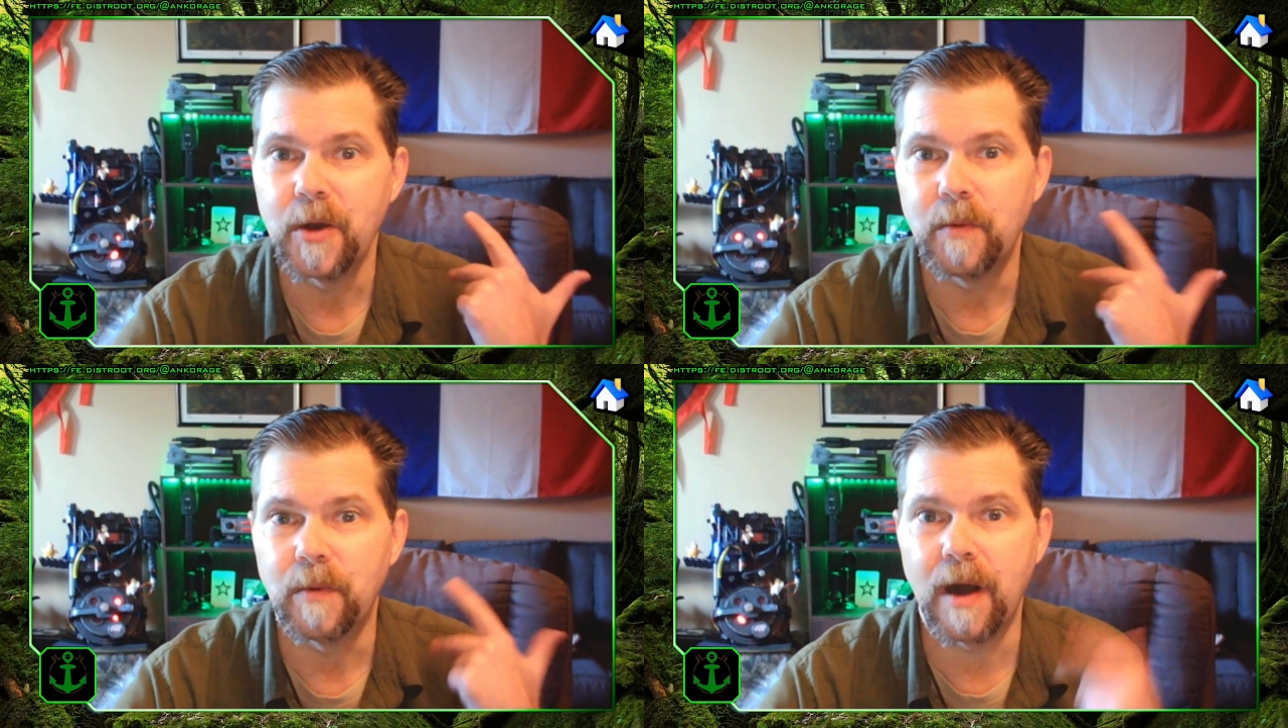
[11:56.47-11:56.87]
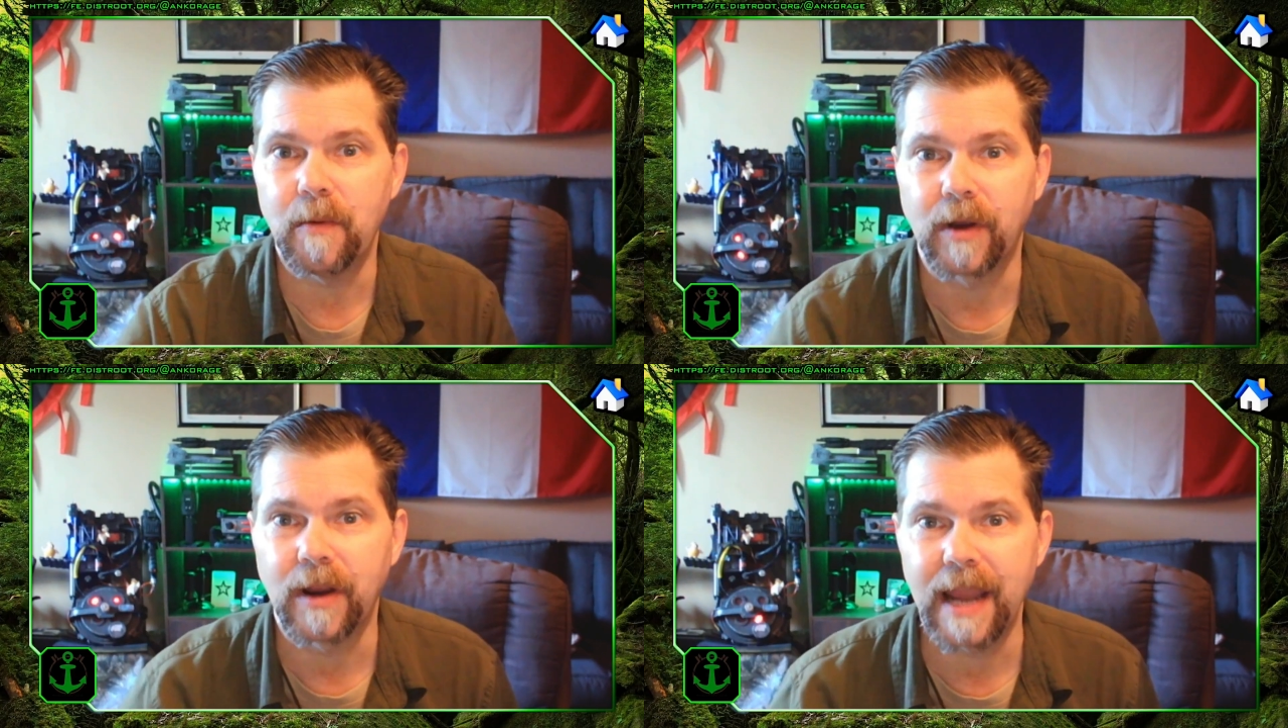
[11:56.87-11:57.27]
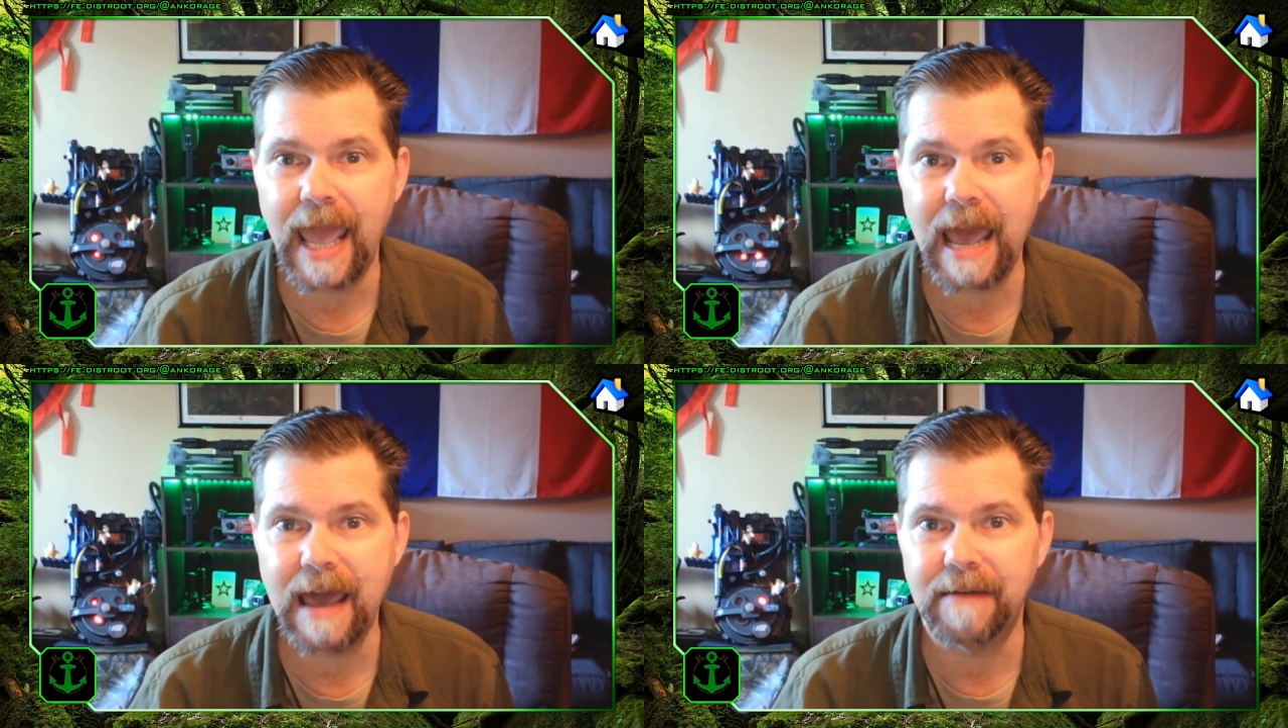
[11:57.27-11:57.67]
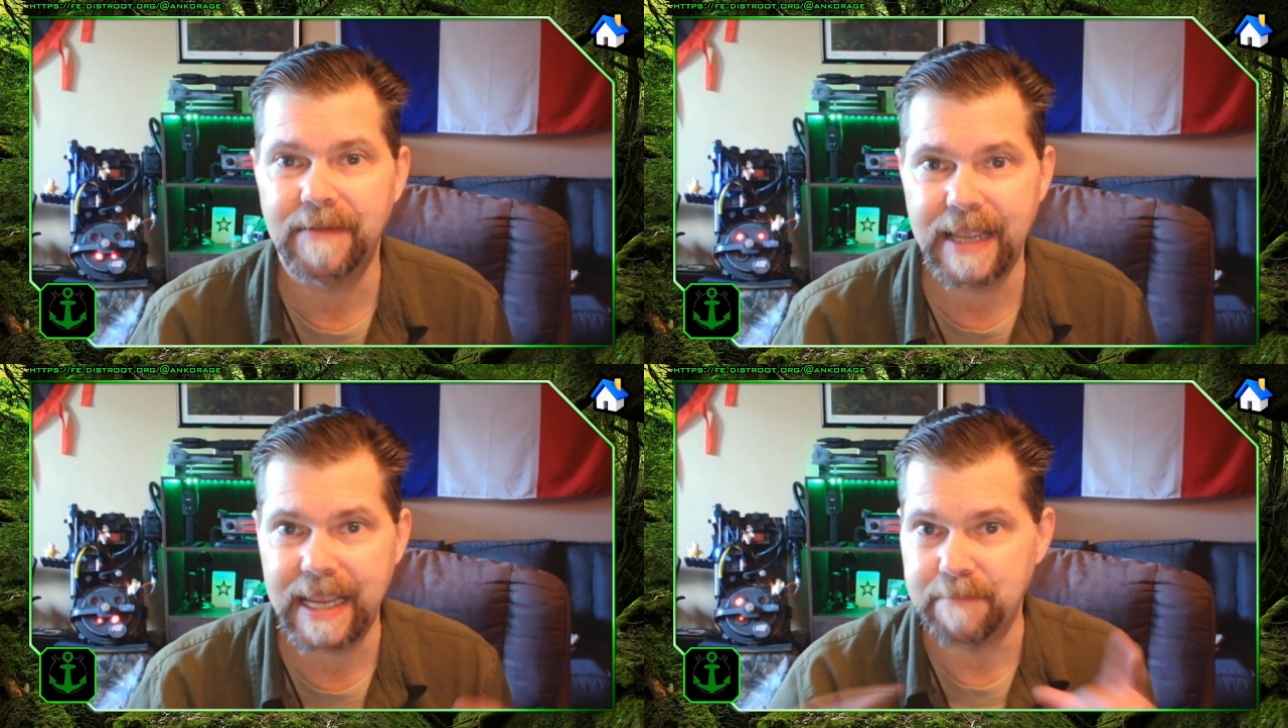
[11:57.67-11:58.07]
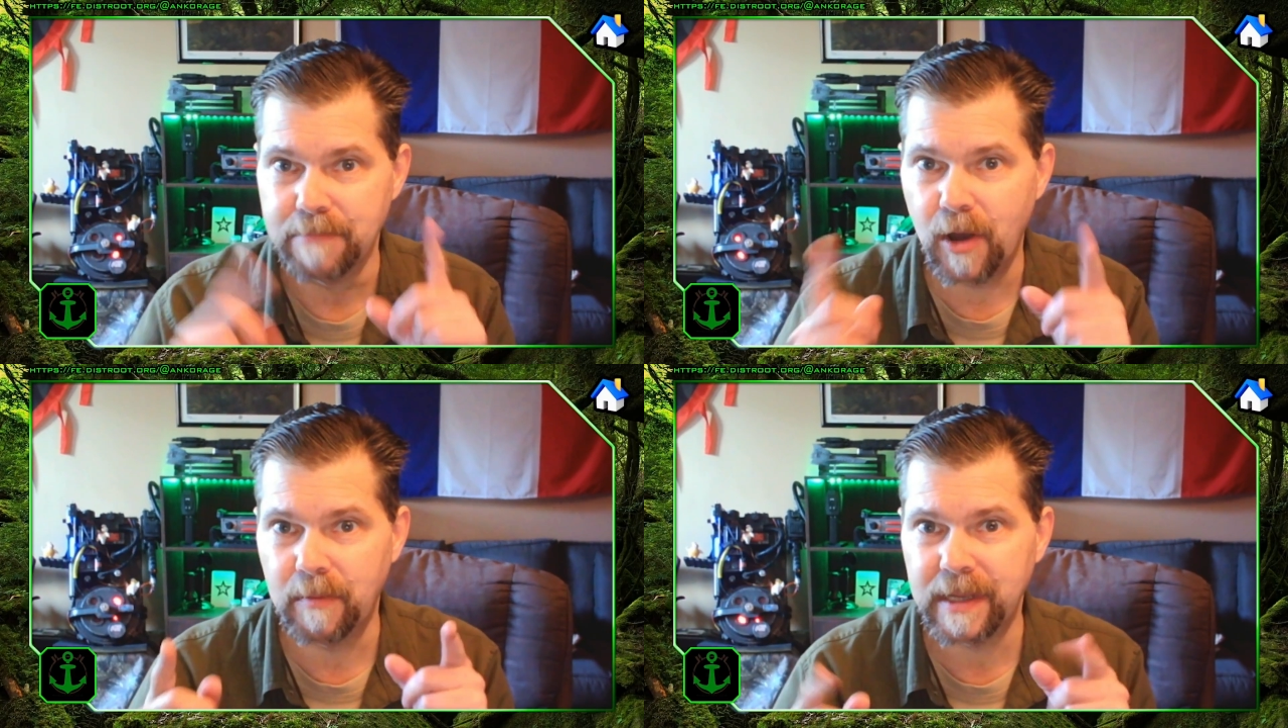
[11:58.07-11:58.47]
well, we're going to have a
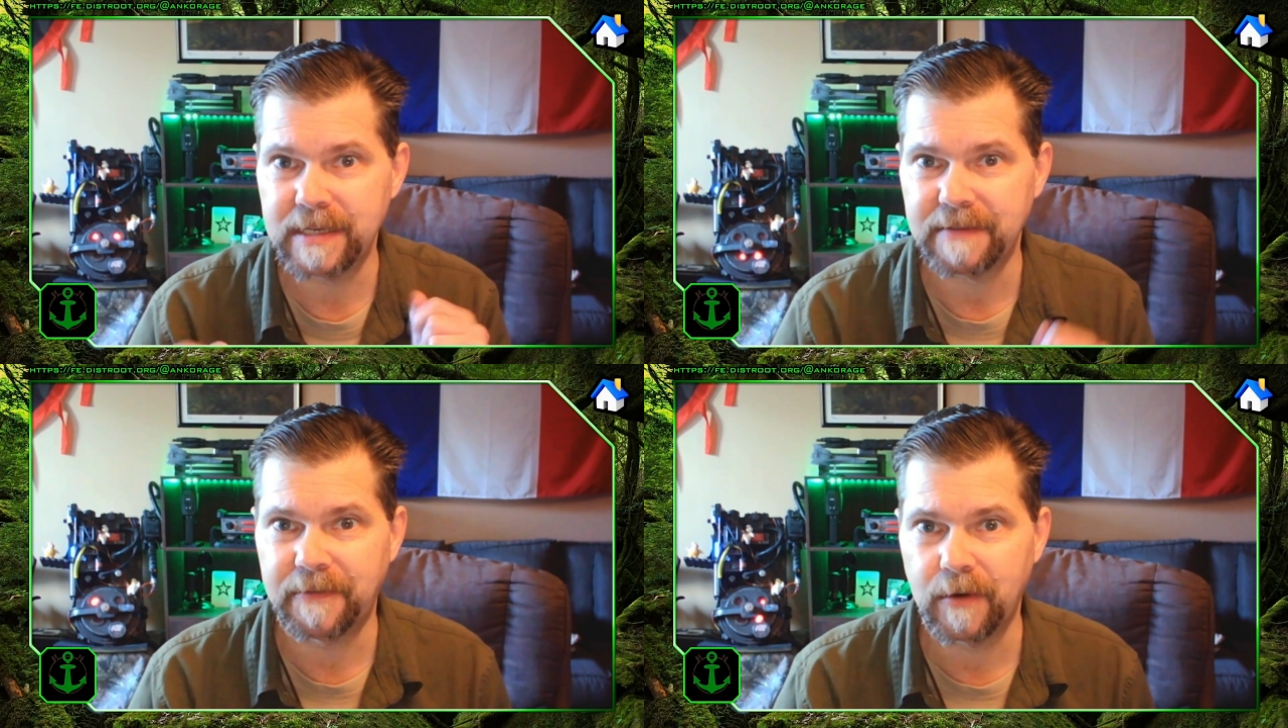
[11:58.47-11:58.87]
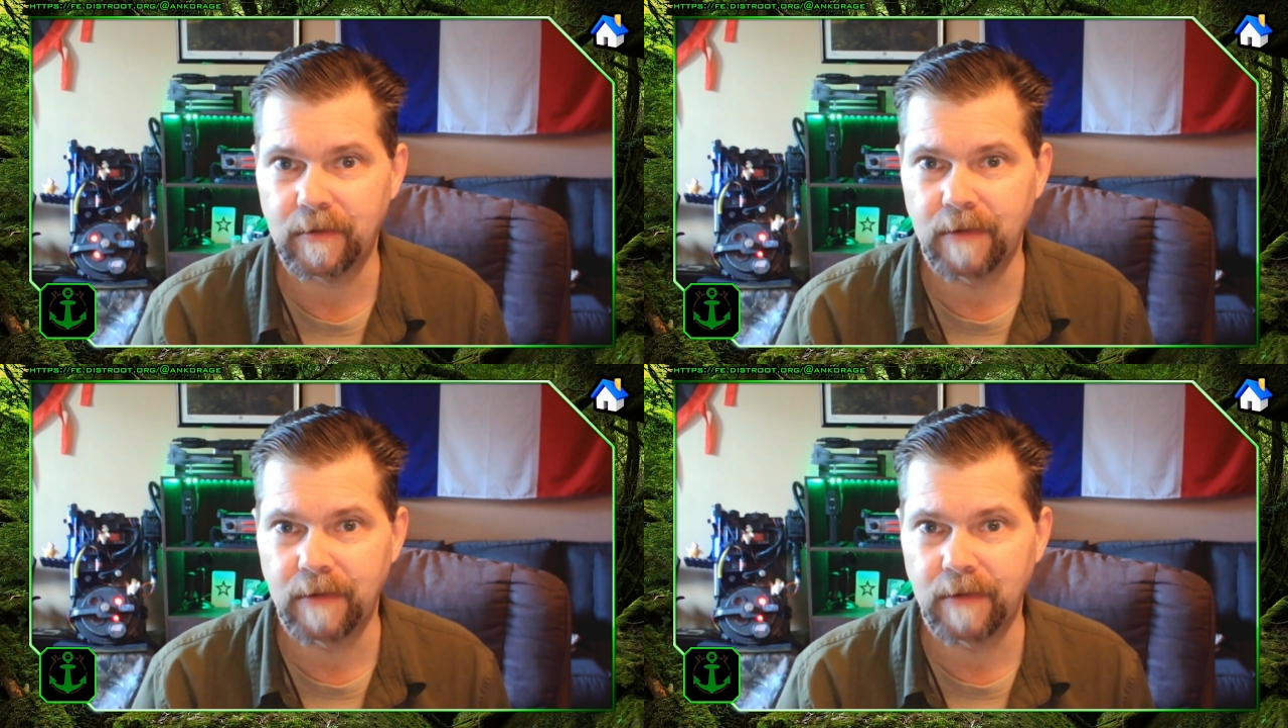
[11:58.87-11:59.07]
moment for